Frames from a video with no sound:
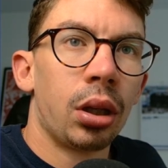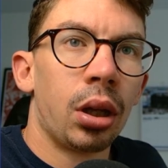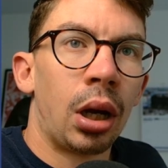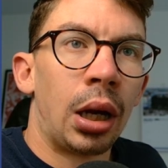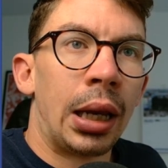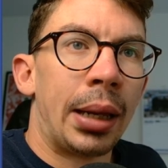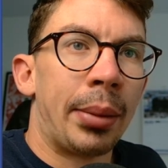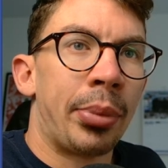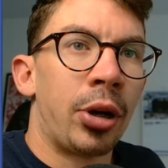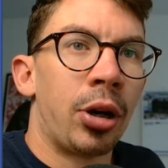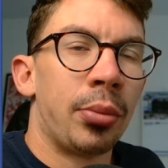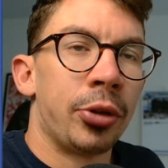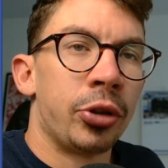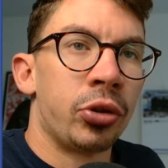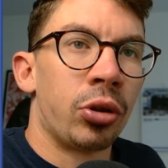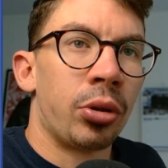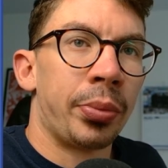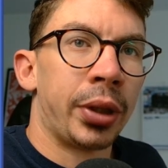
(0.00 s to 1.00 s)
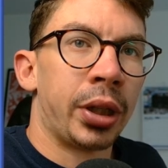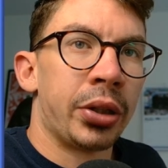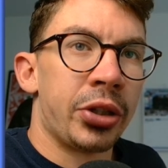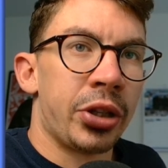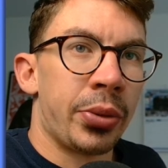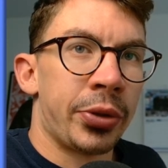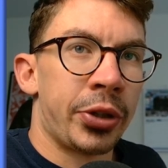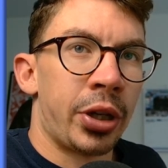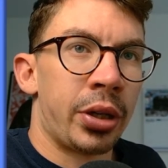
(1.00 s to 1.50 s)
I let Palmer drop because
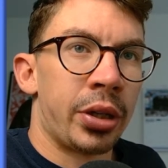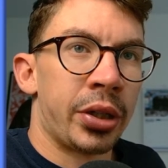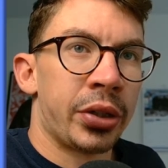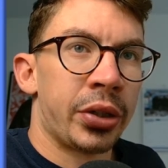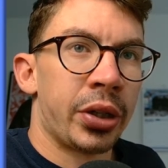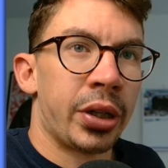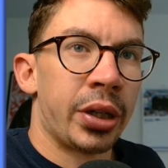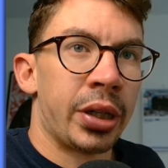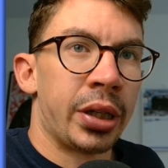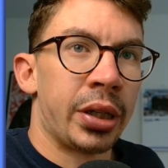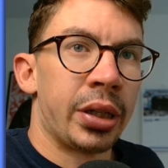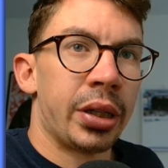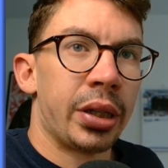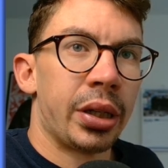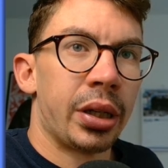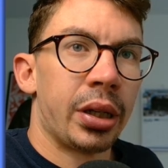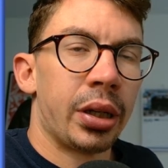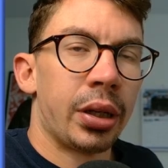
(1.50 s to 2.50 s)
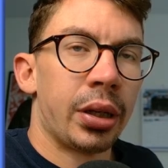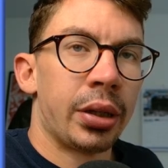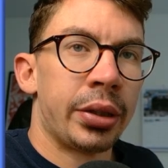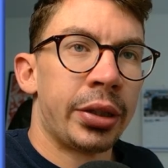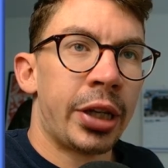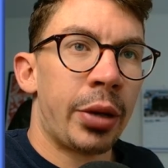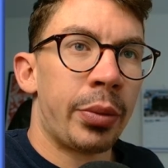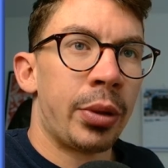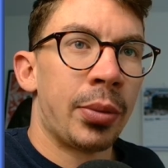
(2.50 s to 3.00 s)
I was undecided.
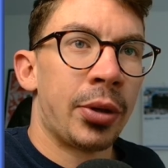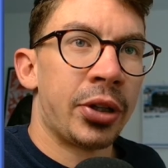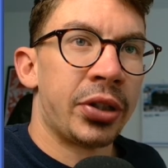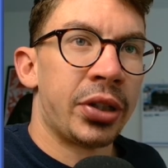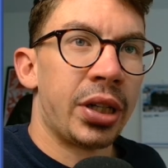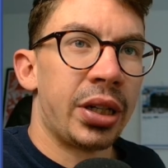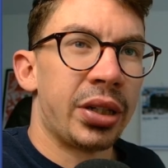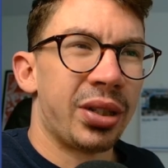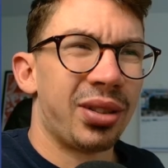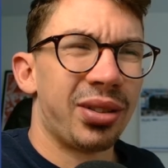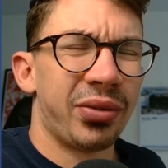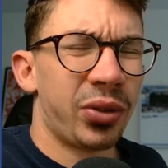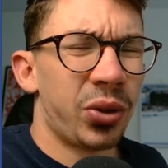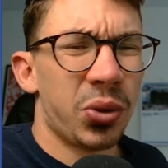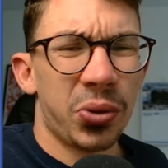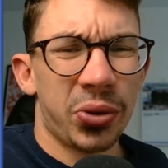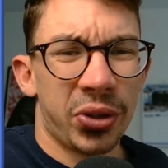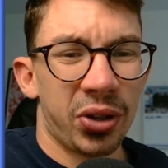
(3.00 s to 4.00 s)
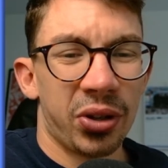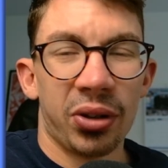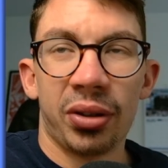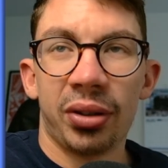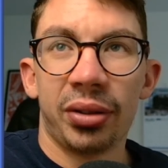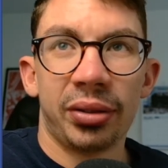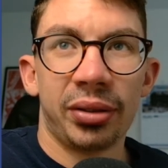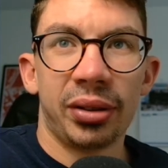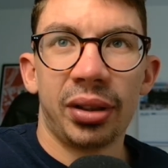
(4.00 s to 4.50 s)
Tell me my season. Of course not.
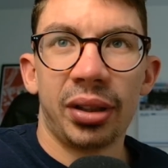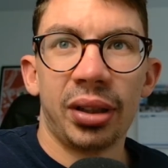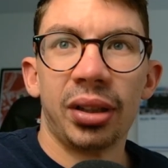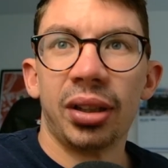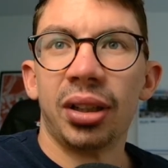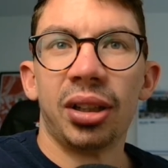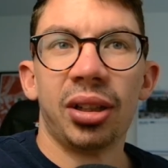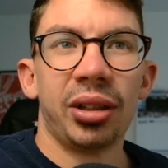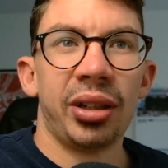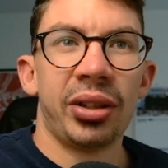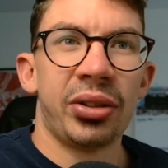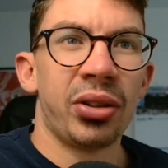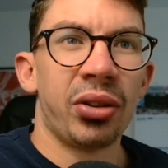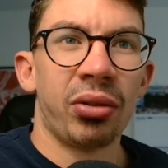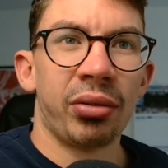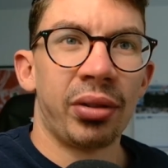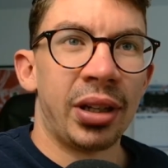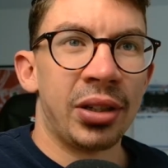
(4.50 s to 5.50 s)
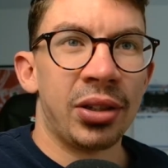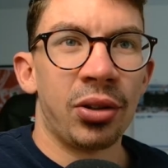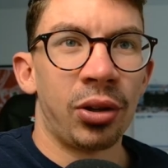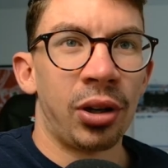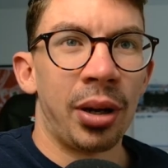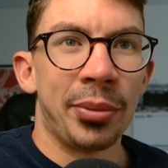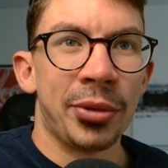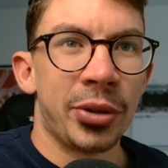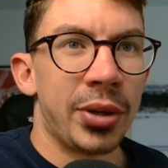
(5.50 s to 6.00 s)
It's not
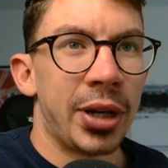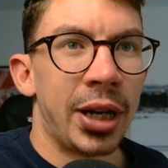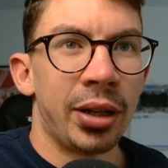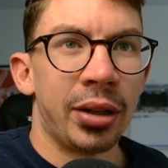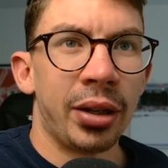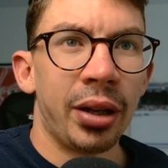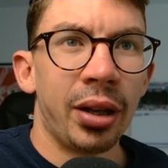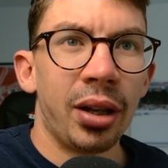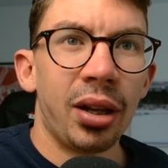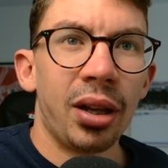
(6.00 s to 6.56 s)
come to an end.